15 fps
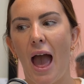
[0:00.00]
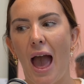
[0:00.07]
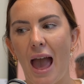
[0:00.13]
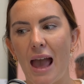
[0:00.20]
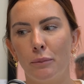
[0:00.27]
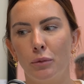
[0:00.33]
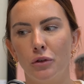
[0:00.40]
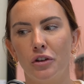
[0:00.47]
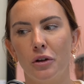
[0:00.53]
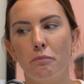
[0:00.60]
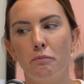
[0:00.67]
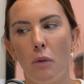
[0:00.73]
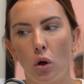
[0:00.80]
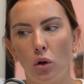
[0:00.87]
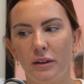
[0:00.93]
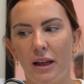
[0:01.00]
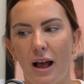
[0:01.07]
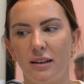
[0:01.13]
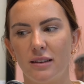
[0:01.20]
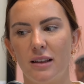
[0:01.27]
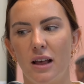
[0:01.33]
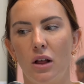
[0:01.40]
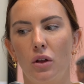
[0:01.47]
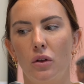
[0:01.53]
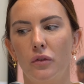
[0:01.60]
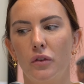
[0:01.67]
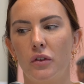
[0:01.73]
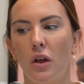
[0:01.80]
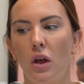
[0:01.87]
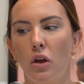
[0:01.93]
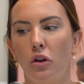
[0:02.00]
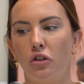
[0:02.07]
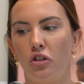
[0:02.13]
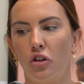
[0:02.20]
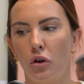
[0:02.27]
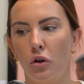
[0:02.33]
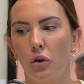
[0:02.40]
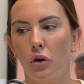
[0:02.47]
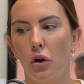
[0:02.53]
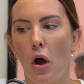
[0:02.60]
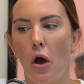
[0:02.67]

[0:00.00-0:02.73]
able to mold ourselves to,